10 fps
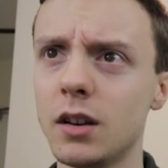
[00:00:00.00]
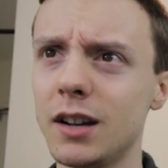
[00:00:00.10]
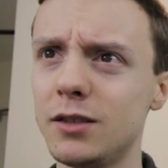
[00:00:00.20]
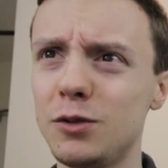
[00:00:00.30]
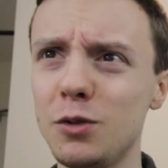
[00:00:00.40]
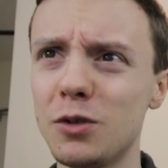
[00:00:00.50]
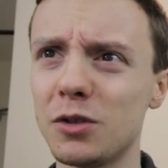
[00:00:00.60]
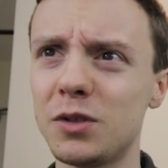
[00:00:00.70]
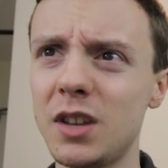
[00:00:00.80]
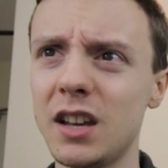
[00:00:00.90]
I do
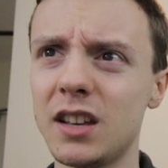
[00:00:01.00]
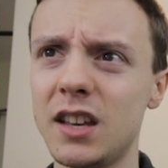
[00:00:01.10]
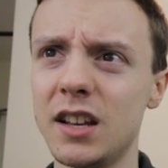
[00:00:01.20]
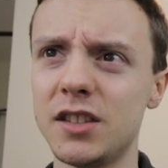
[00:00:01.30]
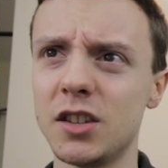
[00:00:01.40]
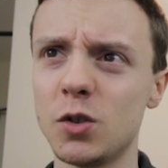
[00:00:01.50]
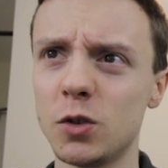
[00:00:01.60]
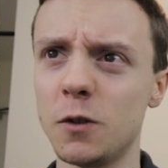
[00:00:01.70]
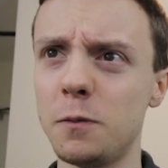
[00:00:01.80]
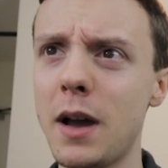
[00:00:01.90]
not think he is the
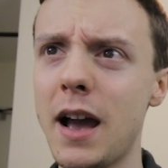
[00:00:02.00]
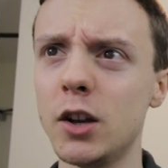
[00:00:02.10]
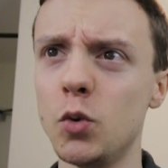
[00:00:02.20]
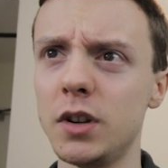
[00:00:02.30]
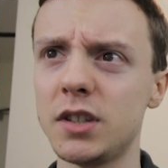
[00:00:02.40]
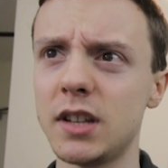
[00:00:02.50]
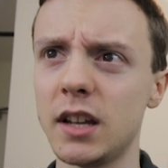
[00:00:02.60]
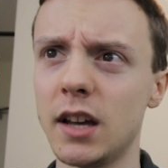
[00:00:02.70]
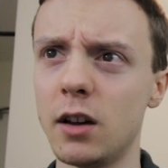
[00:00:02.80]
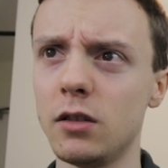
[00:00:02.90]
sort of man who will
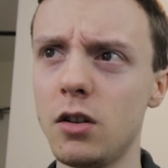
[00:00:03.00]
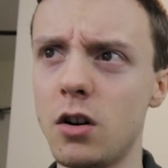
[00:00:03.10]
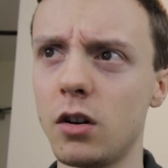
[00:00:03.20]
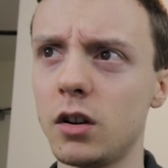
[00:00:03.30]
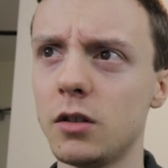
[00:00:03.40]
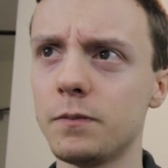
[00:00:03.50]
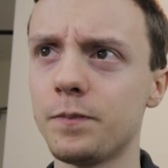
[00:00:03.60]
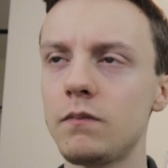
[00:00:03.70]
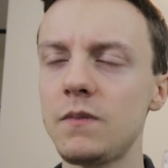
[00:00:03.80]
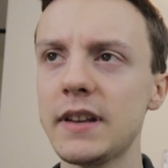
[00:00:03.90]
stay down long.
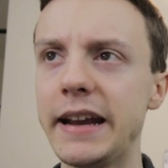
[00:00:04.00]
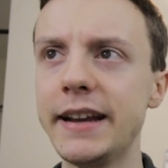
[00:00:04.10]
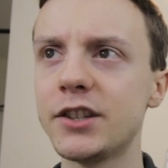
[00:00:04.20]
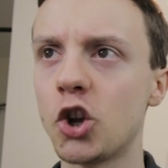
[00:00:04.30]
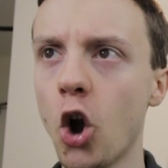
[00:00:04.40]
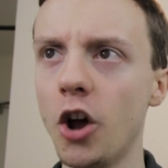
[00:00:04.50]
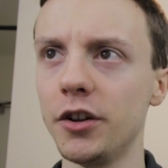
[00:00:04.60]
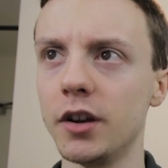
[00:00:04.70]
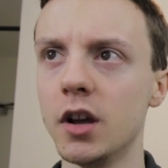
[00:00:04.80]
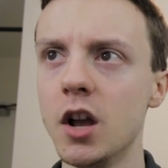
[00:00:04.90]
He's
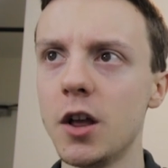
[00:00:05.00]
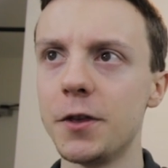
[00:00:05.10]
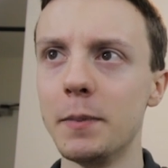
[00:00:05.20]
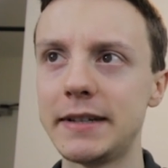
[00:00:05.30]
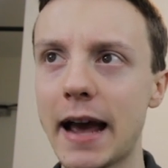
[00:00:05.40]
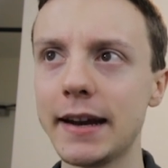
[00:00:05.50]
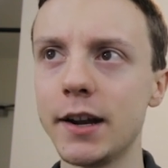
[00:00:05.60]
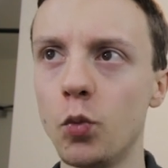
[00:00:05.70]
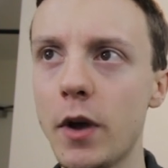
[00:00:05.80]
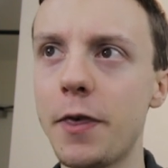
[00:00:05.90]
gone, the
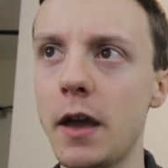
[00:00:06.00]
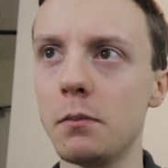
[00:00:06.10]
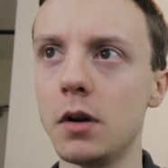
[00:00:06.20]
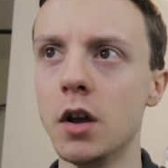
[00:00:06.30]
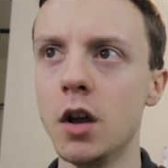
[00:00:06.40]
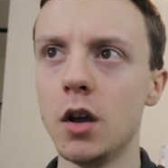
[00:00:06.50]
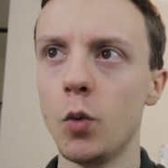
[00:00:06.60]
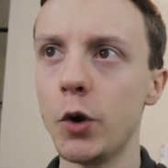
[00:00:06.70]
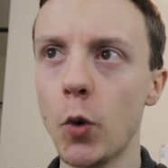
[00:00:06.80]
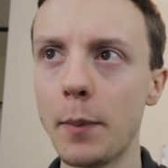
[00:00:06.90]
medallion with him.
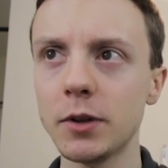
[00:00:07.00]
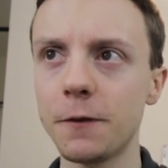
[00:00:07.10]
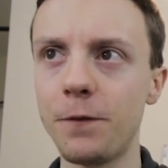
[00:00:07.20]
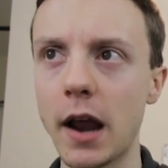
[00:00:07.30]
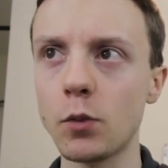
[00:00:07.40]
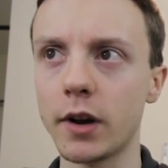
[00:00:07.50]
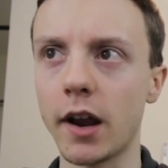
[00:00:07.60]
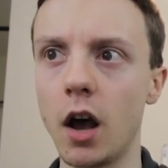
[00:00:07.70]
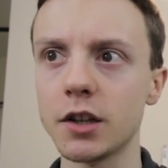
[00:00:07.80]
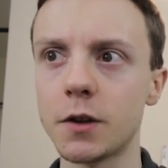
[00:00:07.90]
Were you able to find what
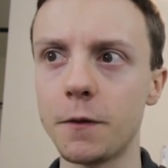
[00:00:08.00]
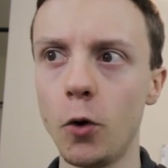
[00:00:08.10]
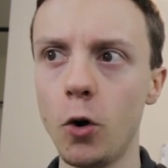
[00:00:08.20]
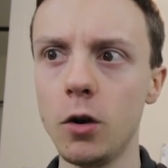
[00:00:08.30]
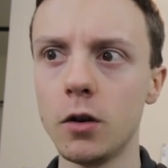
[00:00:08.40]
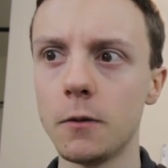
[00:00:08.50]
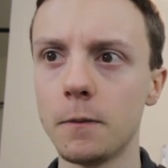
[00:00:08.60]
I asked for?